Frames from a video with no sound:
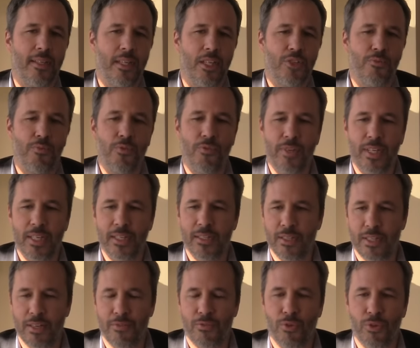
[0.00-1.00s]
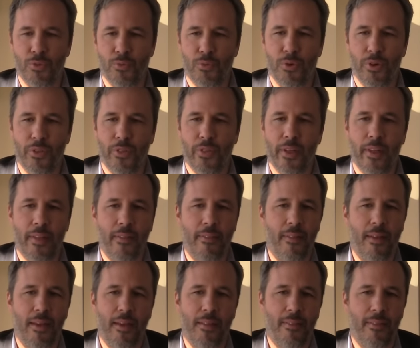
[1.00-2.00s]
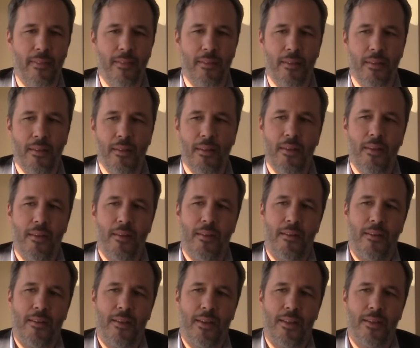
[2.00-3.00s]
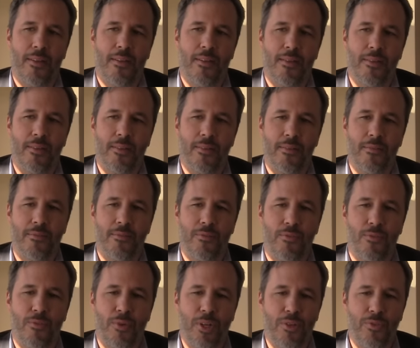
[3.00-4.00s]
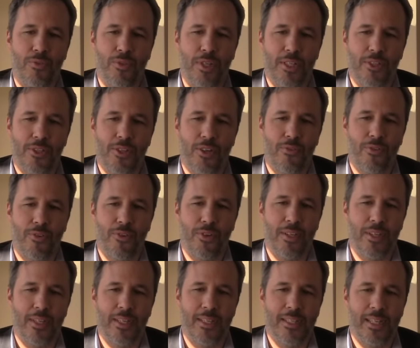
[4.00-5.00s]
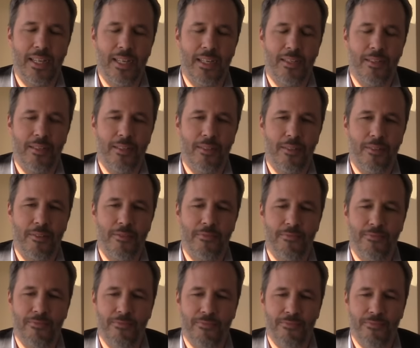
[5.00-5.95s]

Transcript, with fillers: each movie has a different one, and and and uh, when you discover, it's like um,